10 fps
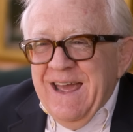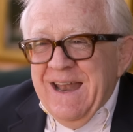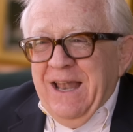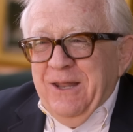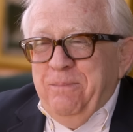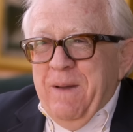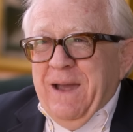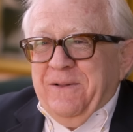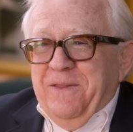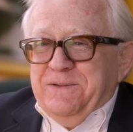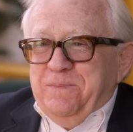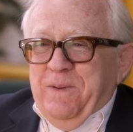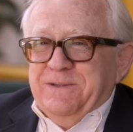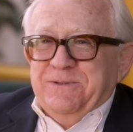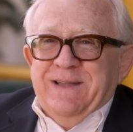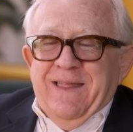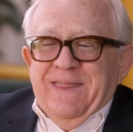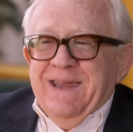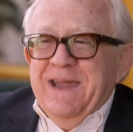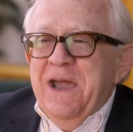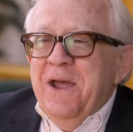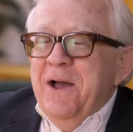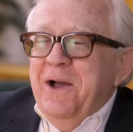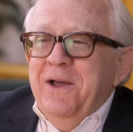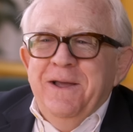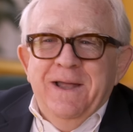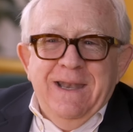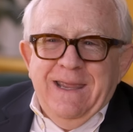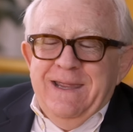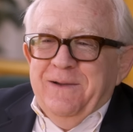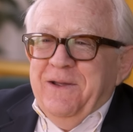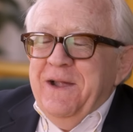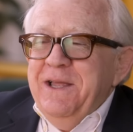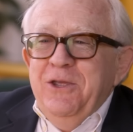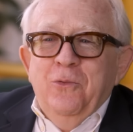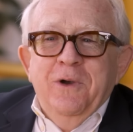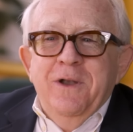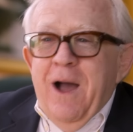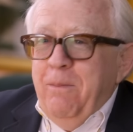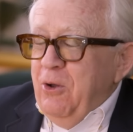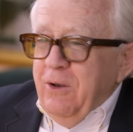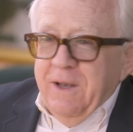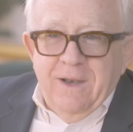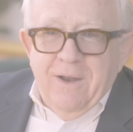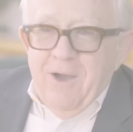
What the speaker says: And I look back on those pictures, honey, you were not pulling it